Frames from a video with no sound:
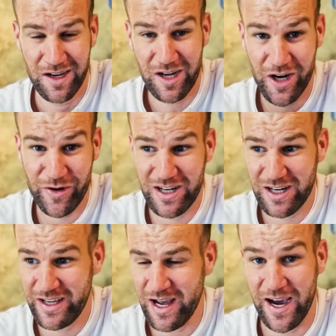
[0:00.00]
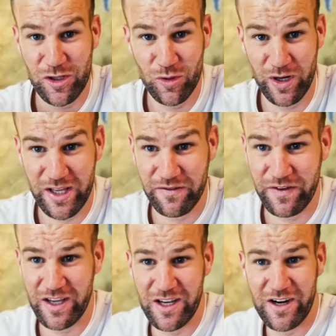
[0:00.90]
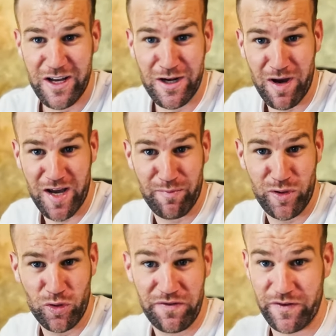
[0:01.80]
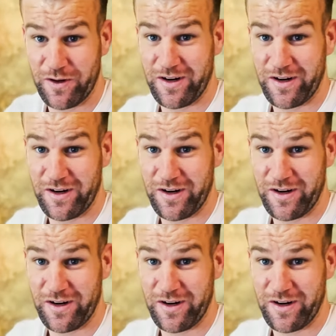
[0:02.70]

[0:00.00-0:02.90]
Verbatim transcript: Currently I do live here in my beautiful